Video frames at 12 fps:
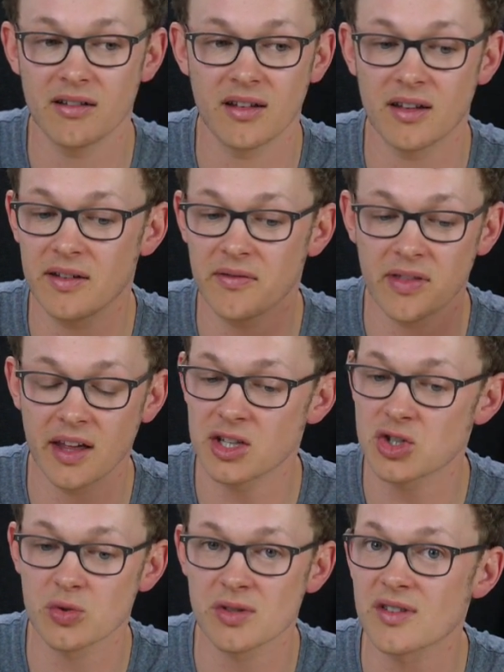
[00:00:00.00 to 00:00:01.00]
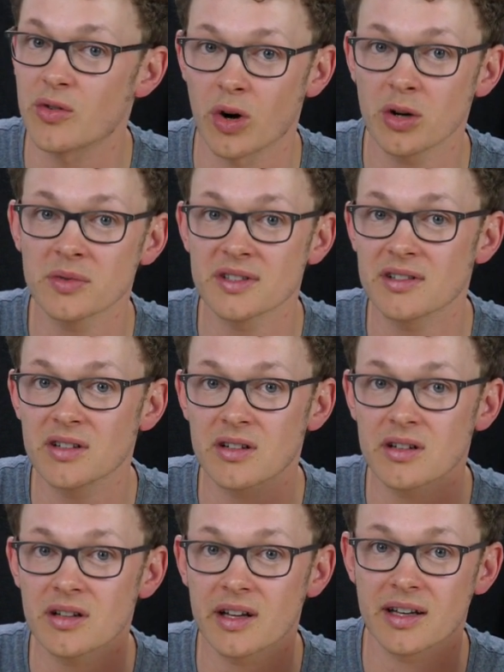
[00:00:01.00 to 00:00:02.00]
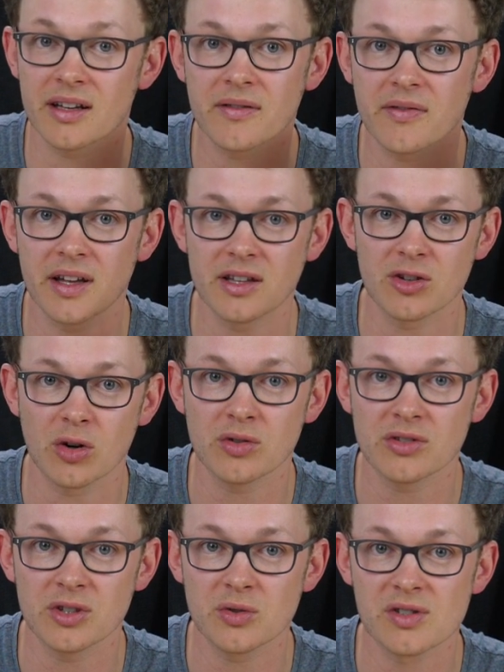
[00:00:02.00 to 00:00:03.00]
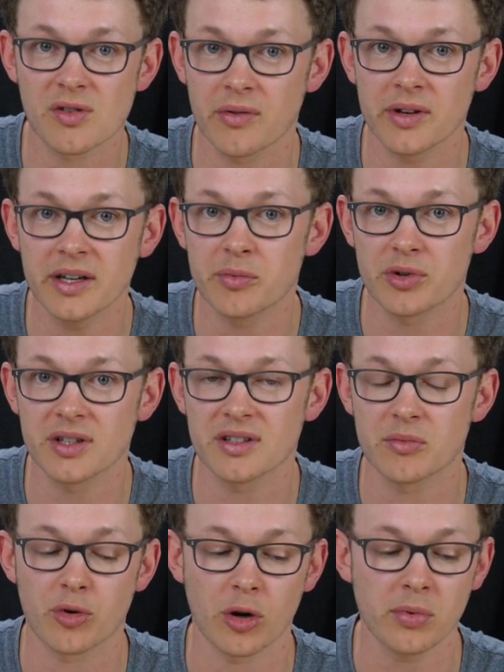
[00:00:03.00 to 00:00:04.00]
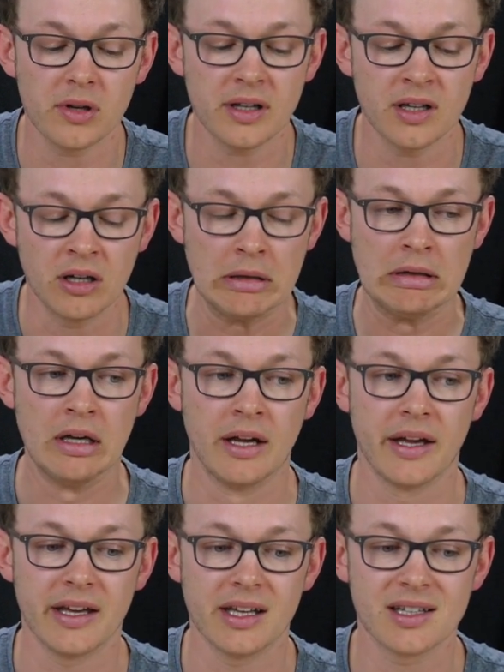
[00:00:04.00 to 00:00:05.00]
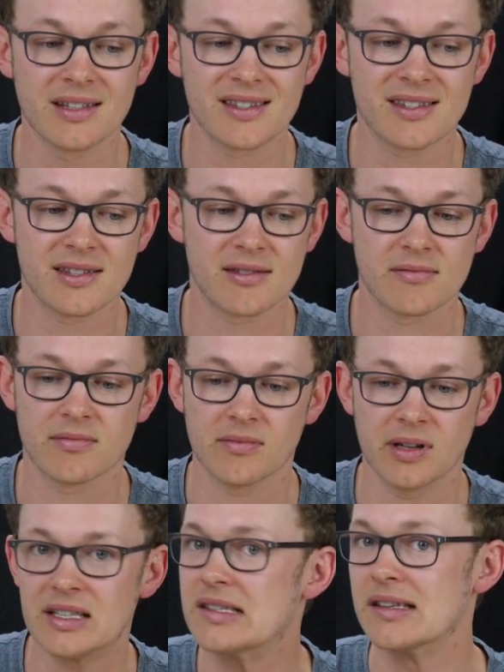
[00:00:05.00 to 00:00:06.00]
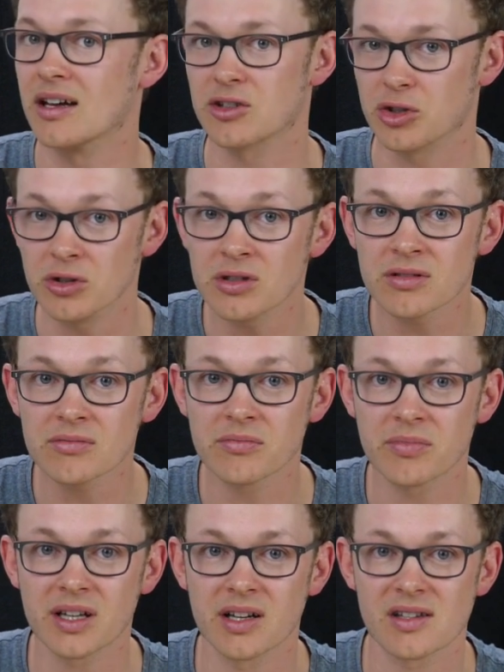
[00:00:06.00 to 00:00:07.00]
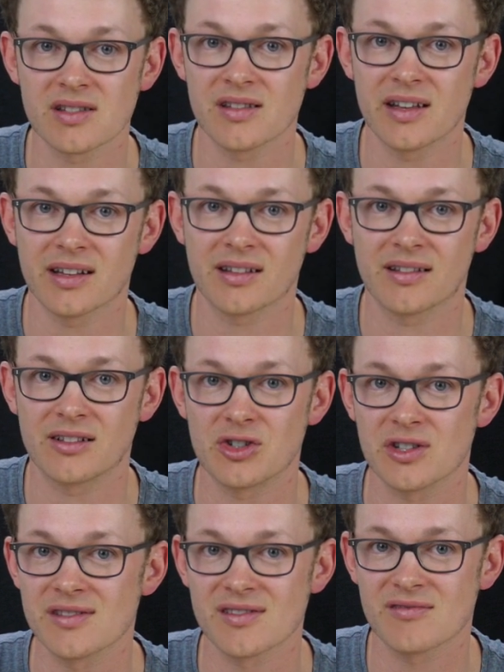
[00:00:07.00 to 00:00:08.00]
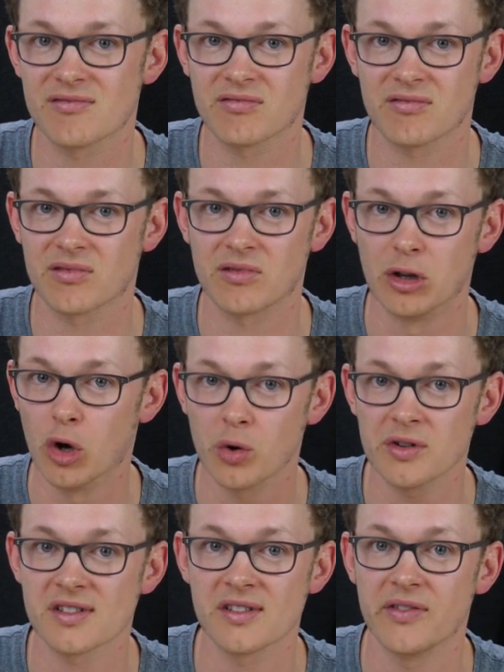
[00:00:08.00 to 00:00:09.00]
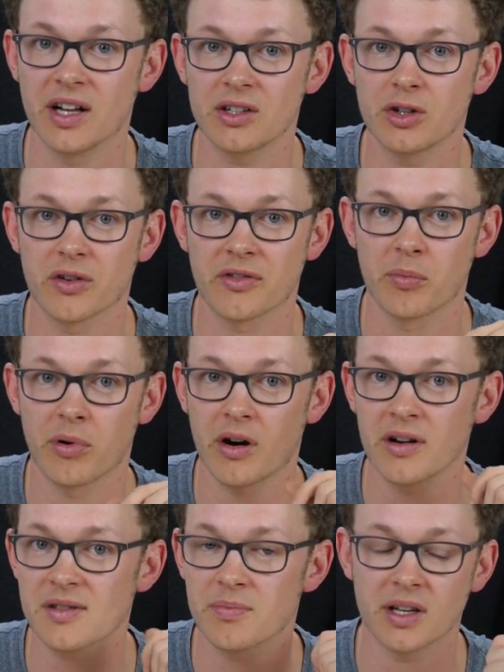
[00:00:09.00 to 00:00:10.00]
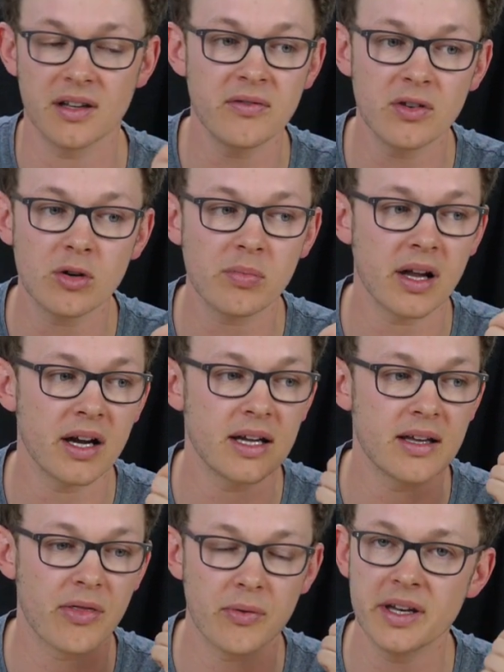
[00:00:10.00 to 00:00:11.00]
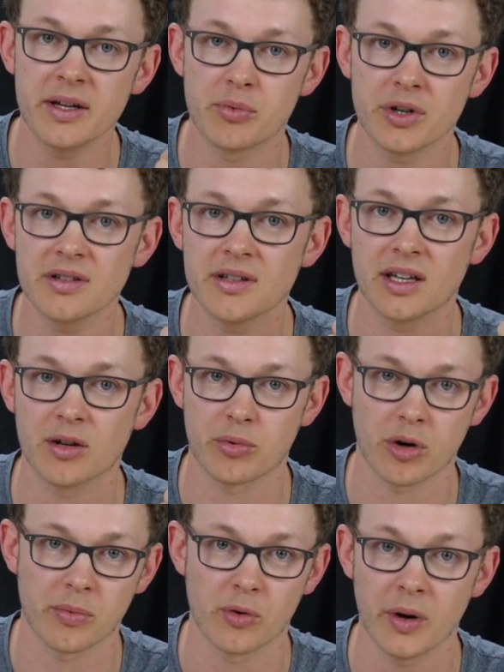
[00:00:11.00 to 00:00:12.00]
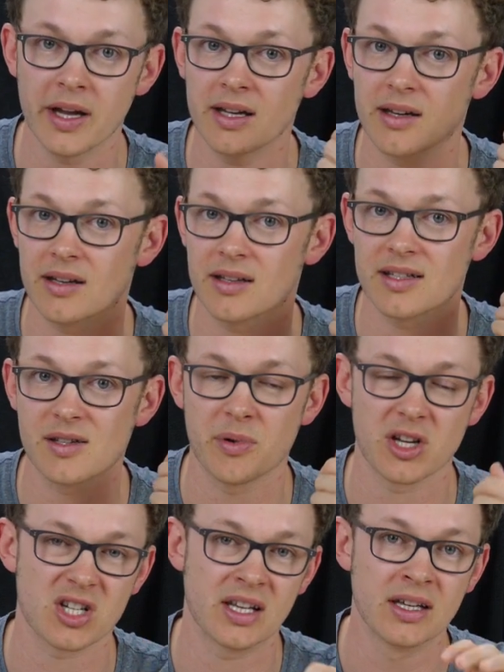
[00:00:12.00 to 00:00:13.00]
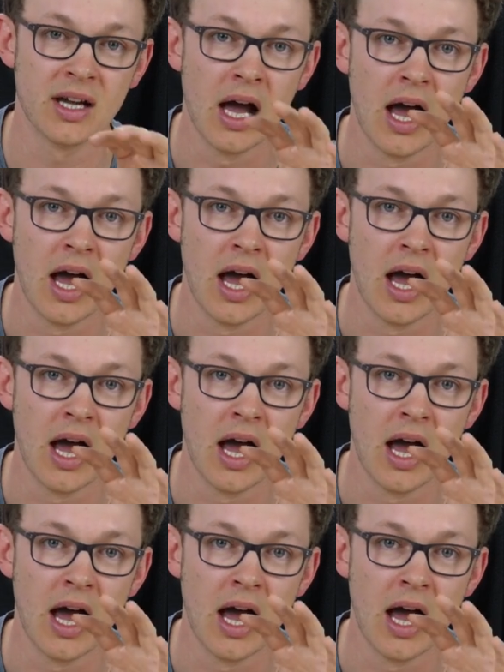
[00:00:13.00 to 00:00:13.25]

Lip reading: If they choose the wrong material and if they don't use 3D printing properly, it's not good, because that just lowers the value of the parts. But if you apply 3D printing in a proper way, and especially,